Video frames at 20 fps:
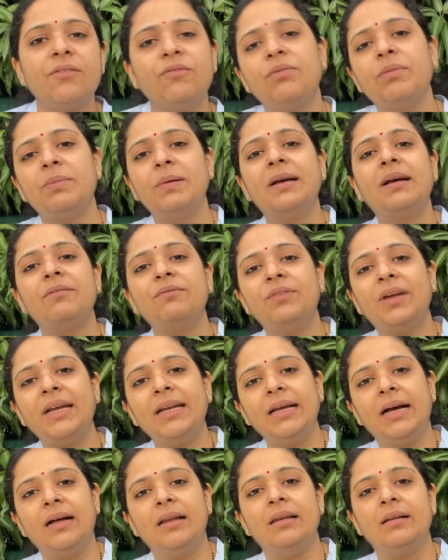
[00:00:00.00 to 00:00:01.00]
we become
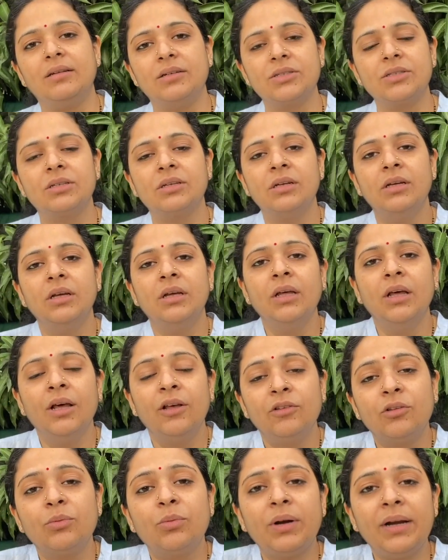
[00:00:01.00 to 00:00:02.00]
very alert.
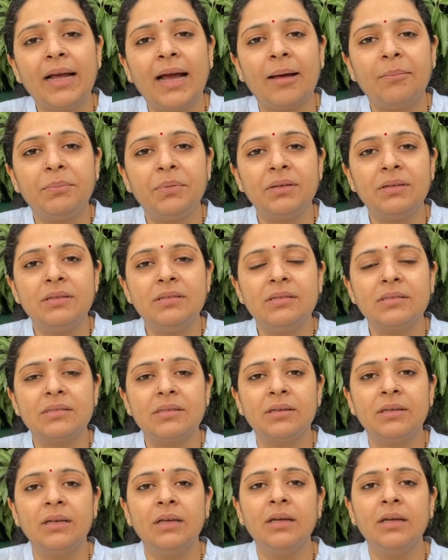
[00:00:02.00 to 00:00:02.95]
So what happens?